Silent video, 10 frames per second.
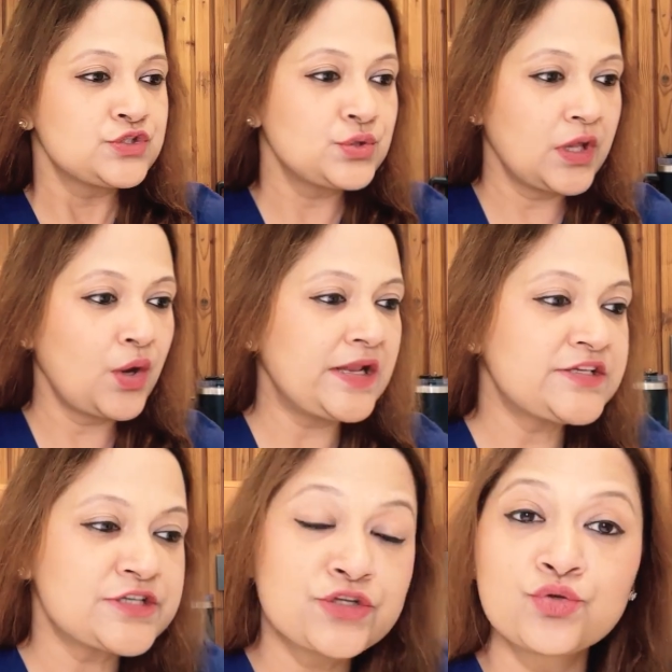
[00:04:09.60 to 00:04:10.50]
So now
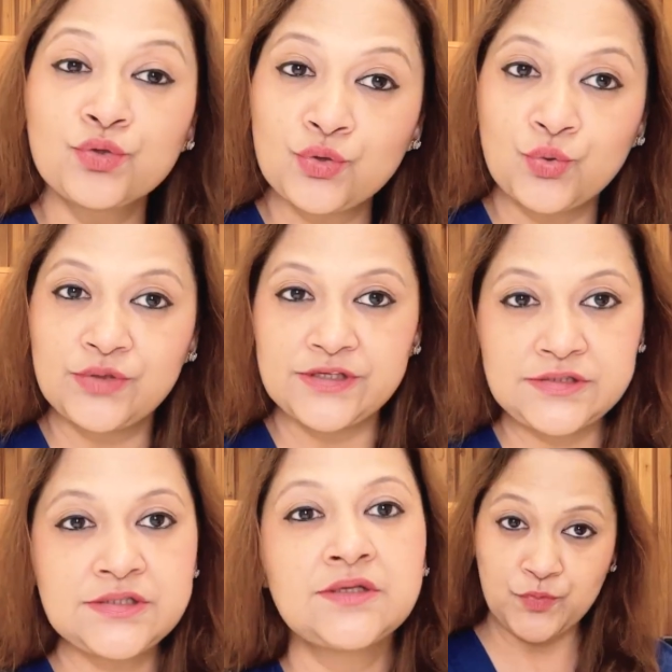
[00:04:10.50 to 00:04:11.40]
I'll take you through
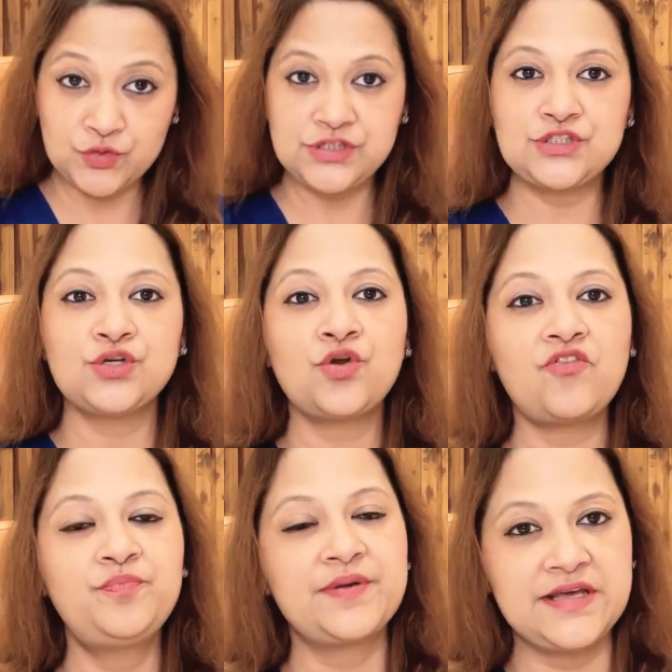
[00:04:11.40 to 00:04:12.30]
this procedure
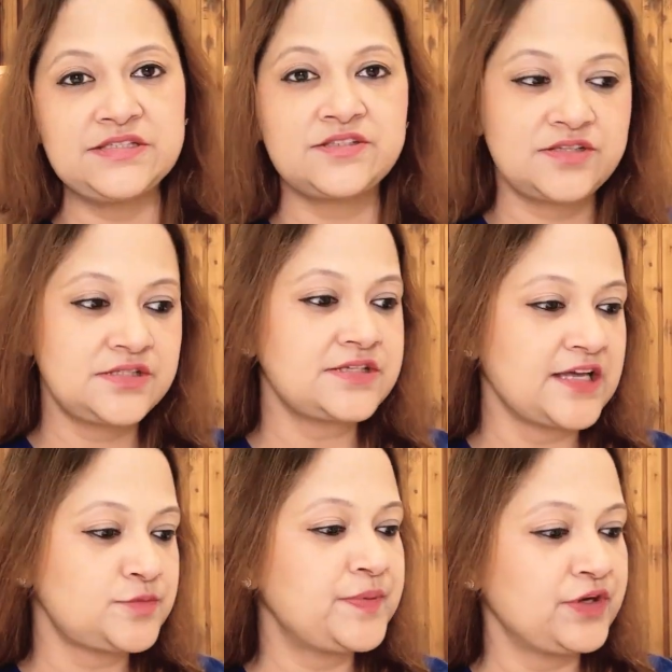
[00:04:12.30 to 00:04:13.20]
of breast cyst
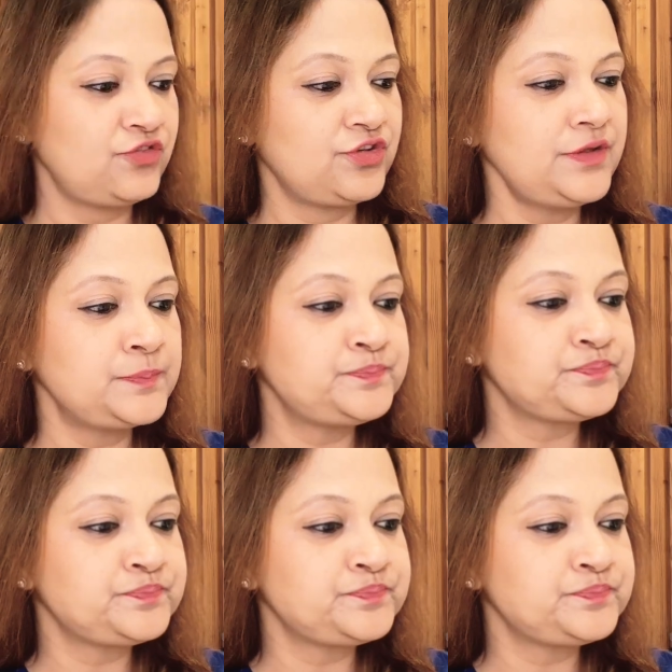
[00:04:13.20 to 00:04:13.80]
aspiration.